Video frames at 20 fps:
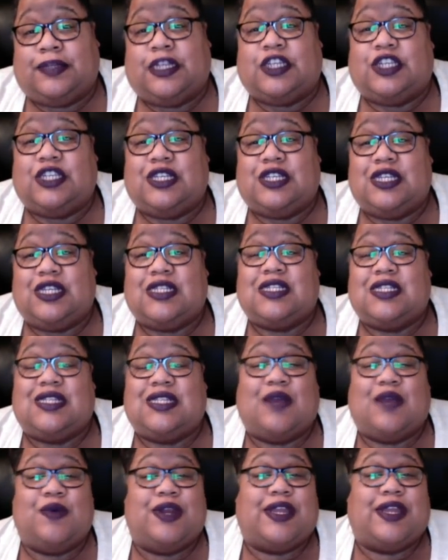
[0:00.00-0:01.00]
she says it's
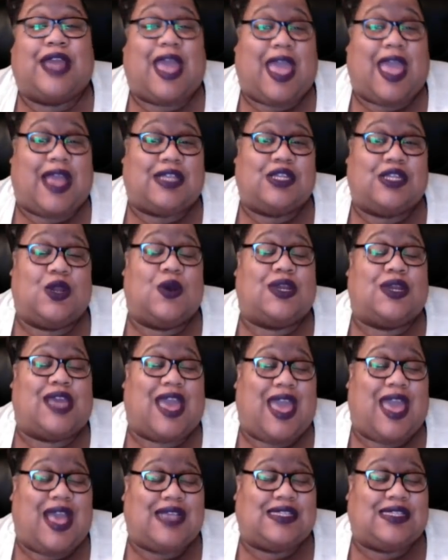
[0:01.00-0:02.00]
like we're cats. You know,
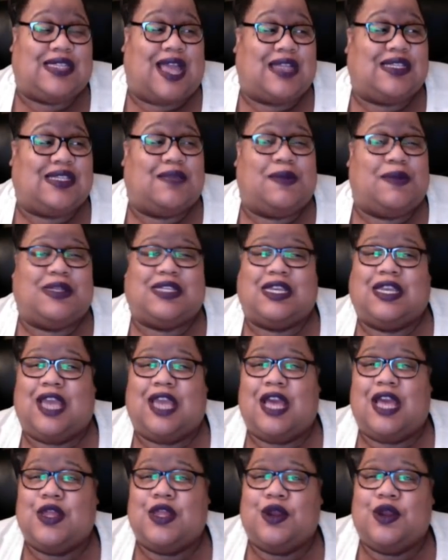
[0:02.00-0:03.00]
cats like to be
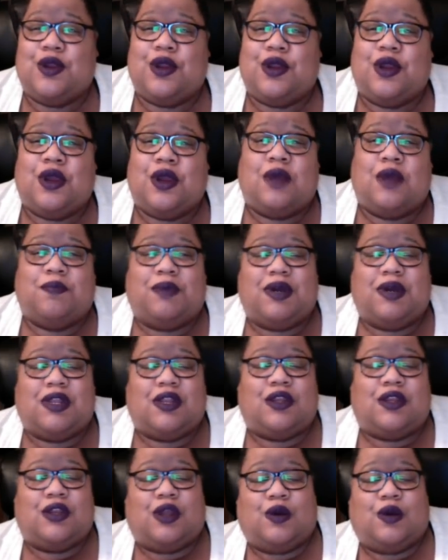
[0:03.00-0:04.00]
together,
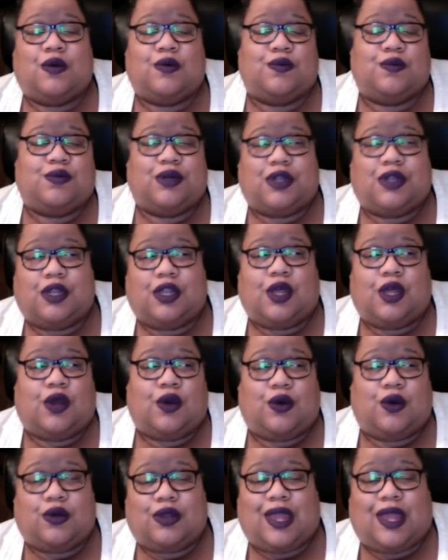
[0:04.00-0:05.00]
but you know, but
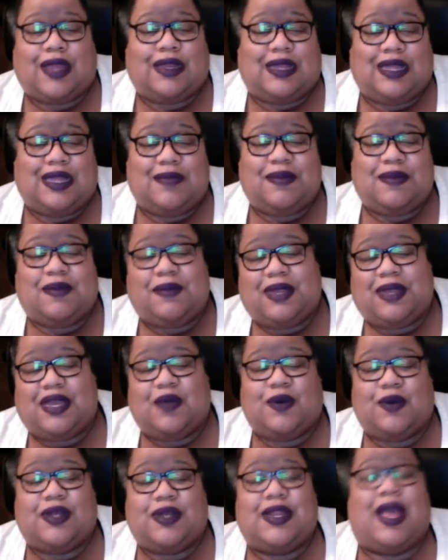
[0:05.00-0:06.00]
alone. Like leave me be
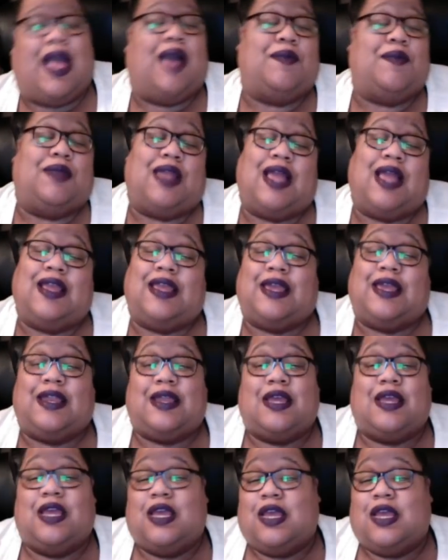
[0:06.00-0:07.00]
and whatnot. I mean, I get
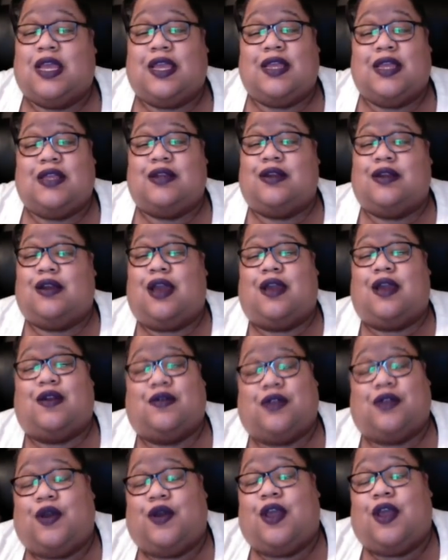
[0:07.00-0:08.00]
it. it I
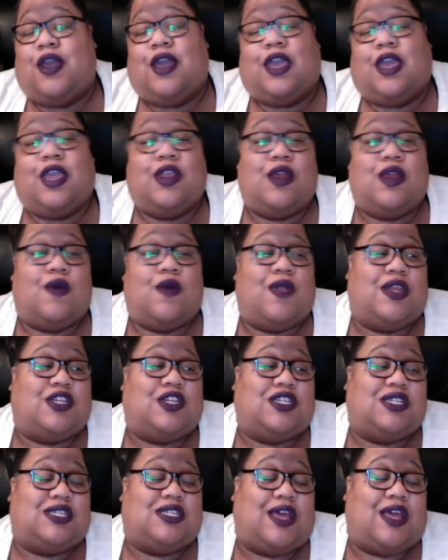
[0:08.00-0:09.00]
don't know. You know that
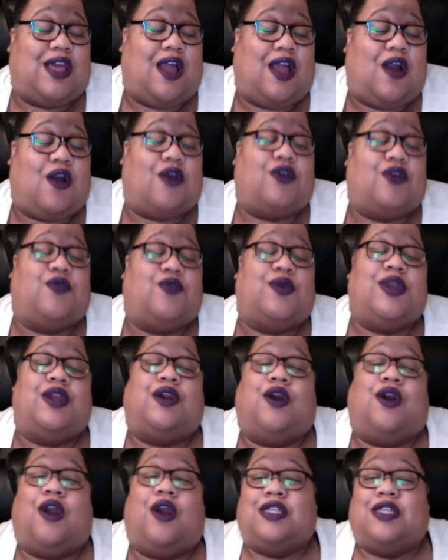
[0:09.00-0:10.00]
she said how her green
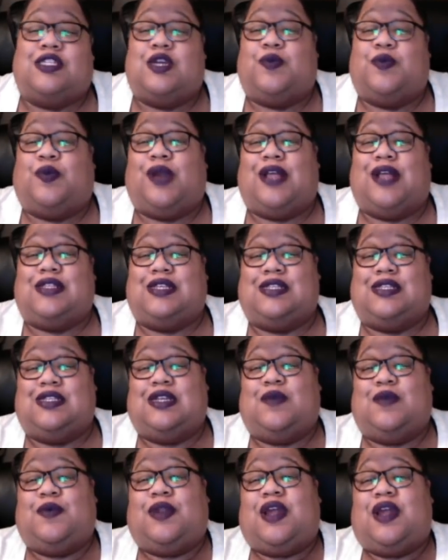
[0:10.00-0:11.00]
card is still processing
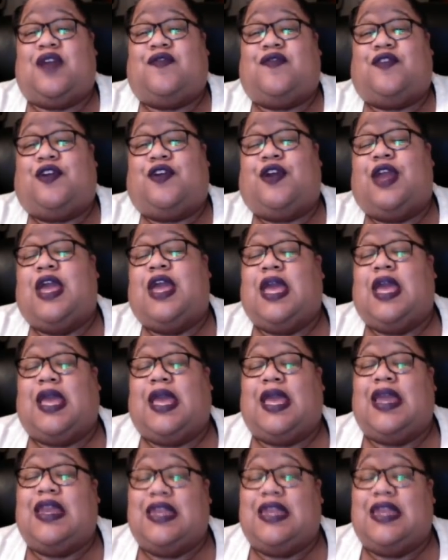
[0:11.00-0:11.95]
or whatever, and